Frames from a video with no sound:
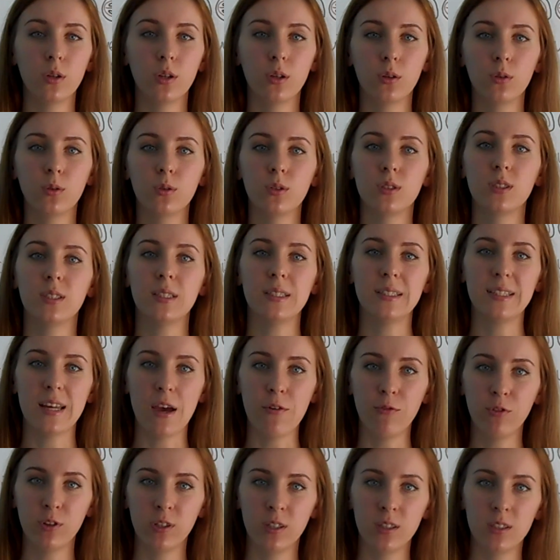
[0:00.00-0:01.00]
use
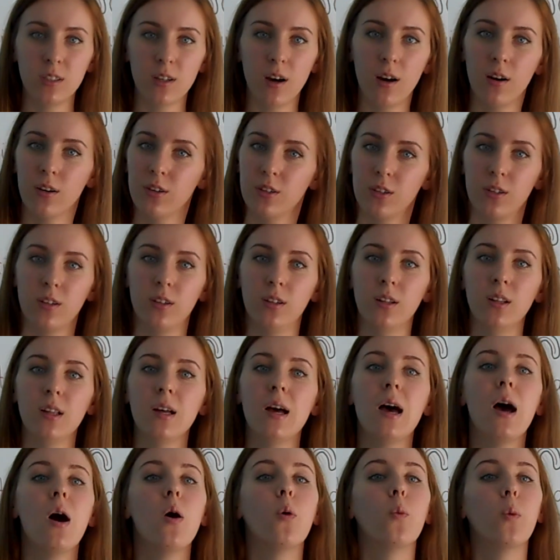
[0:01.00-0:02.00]
definite article
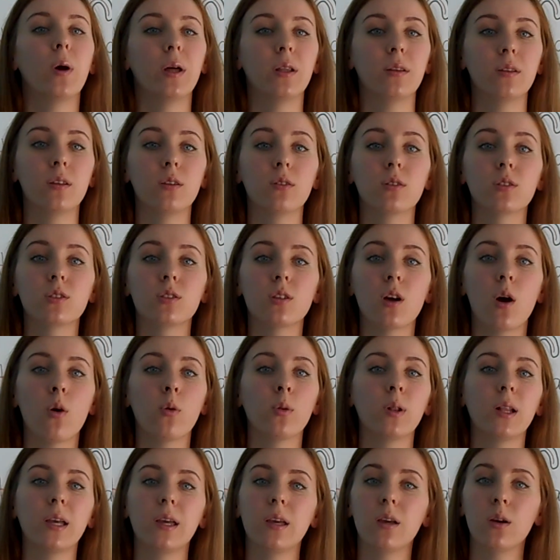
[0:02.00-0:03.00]
when there is
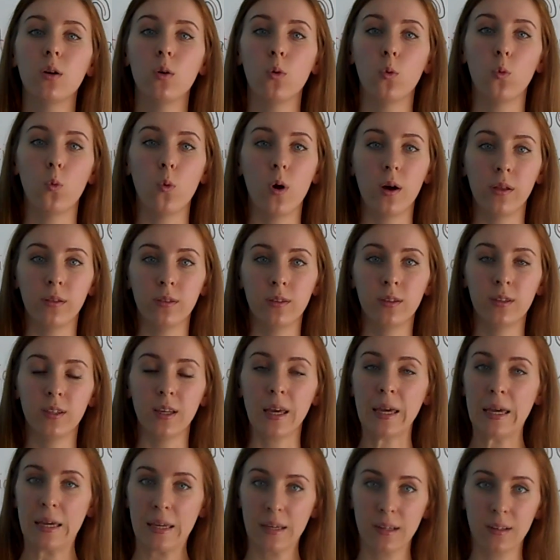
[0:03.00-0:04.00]
only one
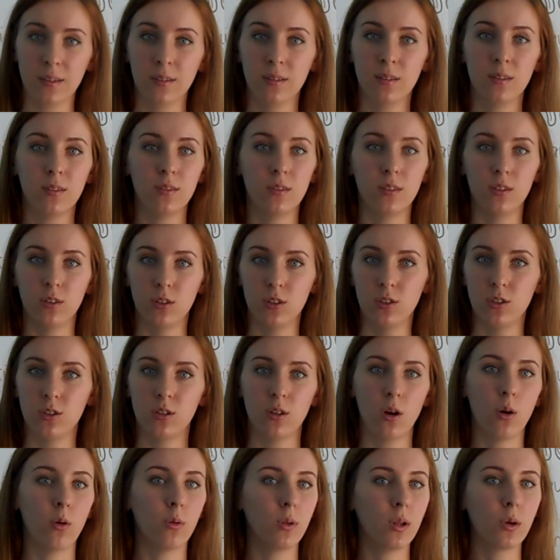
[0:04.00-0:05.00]
thing. There is
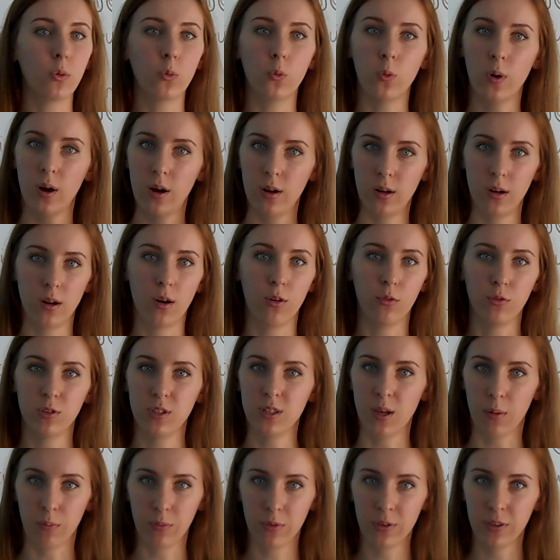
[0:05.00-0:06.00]
only one of
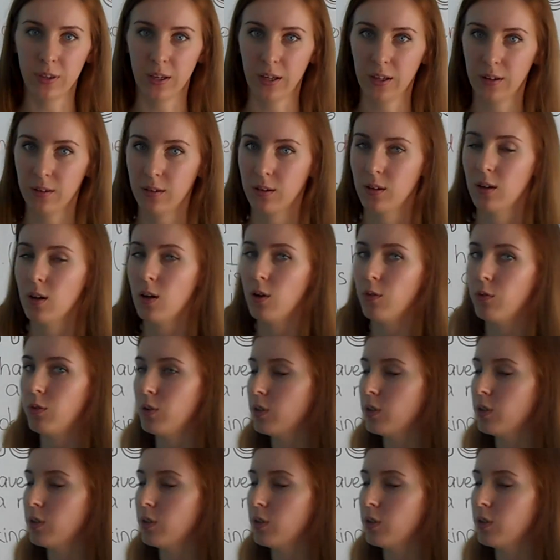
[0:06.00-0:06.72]
something. For